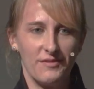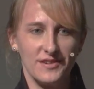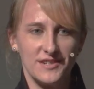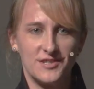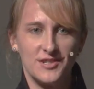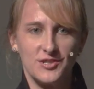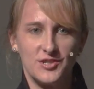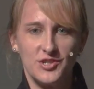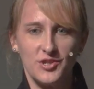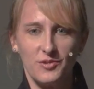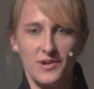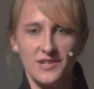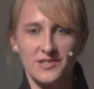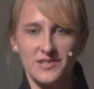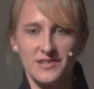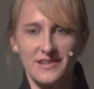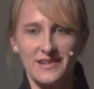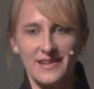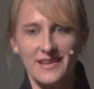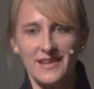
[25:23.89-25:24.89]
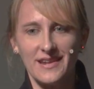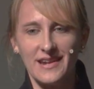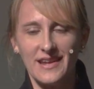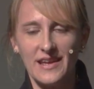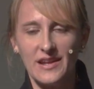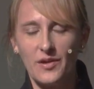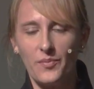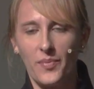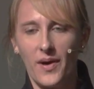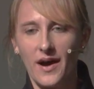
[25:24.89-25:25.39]
every situation in,
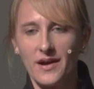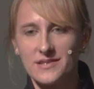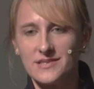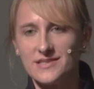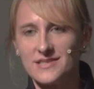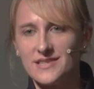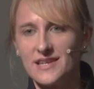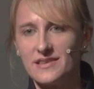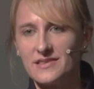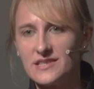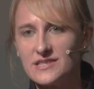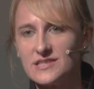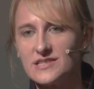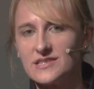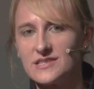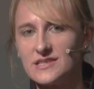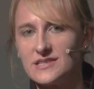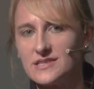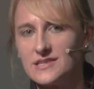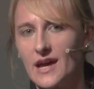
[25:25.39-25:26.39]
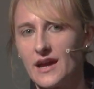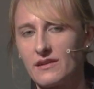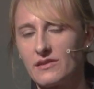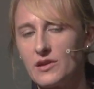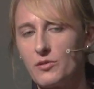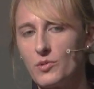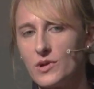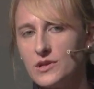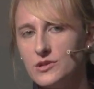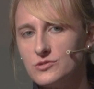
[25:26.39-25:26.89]
in a box and say this is
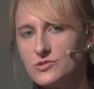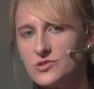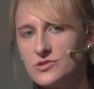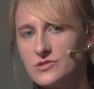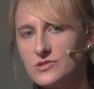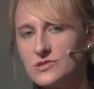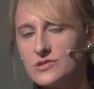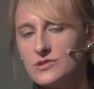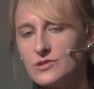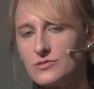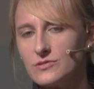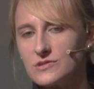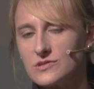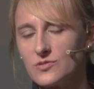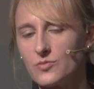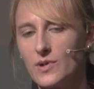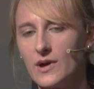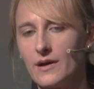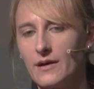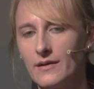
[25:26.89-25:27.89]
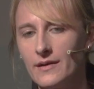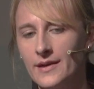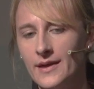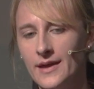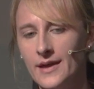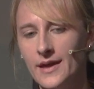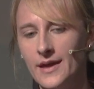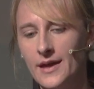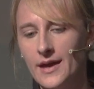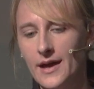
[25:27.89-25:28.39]
exactly what you should do as well.
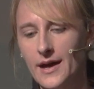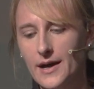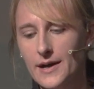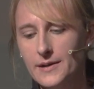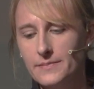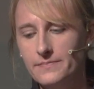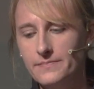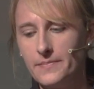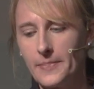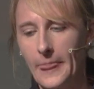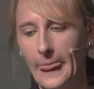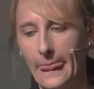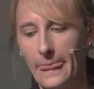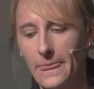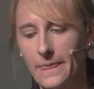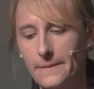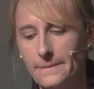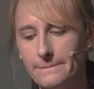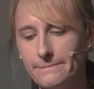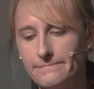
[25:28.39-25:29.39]
Um,